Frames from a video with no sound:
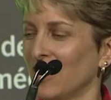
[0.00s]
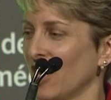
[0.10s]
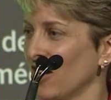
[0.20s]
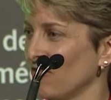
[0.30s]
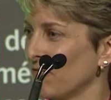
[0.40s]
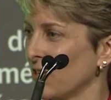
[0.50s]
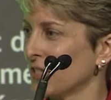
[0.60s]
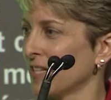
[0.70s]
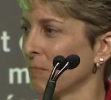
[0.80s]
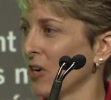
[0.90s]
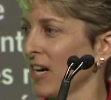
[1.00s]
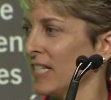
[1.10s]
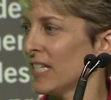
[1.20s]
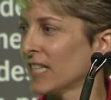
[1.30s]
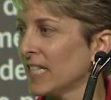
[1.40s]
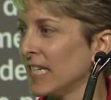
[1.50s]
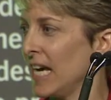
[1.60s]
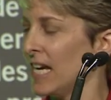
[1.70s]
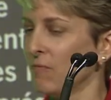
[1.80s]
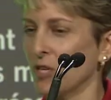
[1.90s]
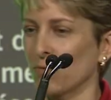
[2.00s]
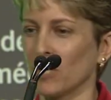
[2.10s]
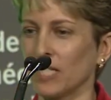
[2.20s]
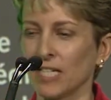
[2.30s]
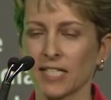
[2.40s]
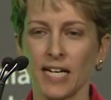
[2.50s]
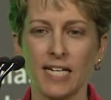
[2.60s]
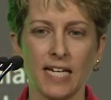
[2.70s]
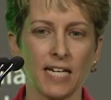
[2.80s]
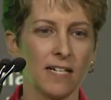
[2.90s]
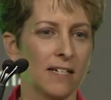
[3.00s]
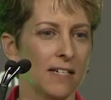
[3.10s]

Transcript: of summarizing the day, which was exciting,